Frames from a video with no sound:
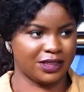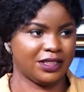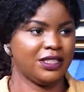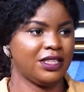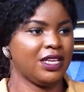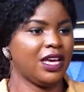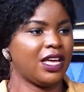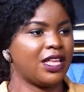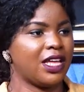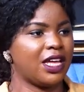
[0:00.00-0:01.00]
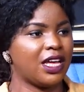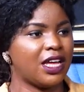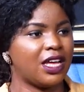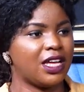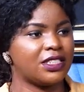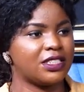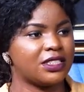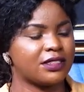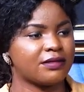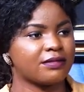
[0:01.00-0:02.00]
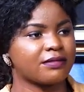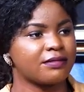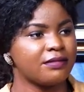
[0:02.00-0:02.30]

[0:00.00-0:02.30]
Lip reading: The thing is, like, we can't talk